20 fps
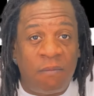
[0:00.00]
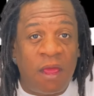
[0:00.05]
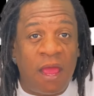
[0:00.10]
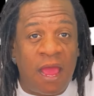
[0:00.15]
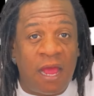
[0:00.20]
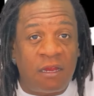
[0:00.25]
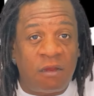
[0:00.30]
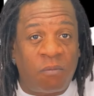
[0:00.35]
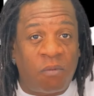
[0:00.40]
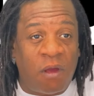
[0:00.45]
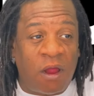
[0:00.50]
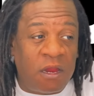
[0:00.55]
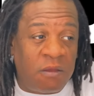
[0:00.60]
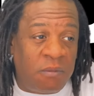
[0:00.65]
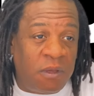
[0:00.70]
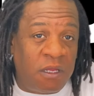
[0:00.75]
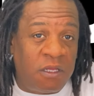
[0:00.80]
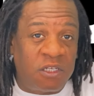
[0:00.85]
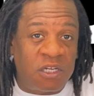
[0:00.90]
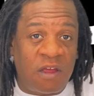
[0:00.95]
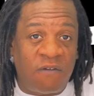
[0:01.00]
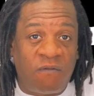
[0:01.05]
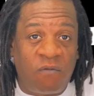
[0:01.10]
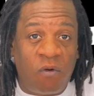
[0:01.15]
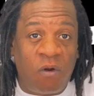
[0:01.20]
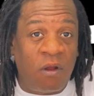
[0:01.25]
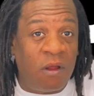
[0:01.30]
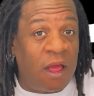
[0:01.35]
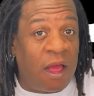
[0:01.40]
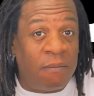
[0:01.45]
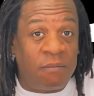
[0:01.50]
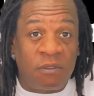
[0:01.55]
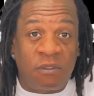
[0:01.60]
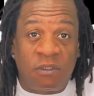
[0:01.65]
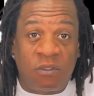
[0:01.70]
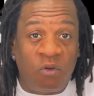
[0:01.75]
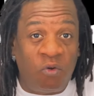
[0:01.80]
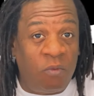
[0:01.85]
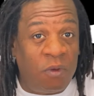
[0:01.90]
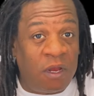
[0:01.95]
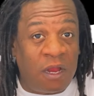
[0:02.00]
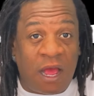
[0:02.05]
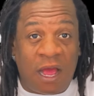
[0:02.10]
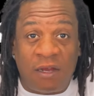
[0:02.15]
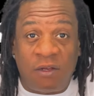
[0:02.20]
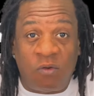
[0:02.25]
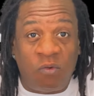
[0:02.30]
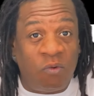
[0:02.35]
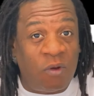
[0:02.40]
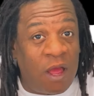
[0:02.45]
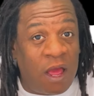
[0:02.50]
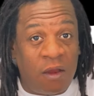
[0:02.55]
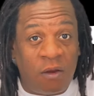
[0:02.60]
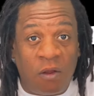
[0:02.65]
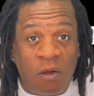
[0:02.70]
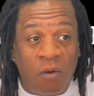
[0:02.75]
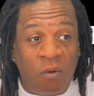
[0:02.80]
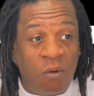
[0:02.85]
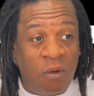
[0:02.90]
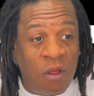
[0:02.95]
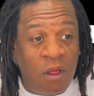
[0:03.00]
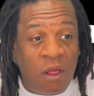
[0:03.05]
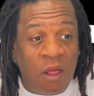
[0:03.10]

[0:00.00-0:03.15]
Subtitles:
it had to probably be Jeff Ford, I'm assuming, I do not know.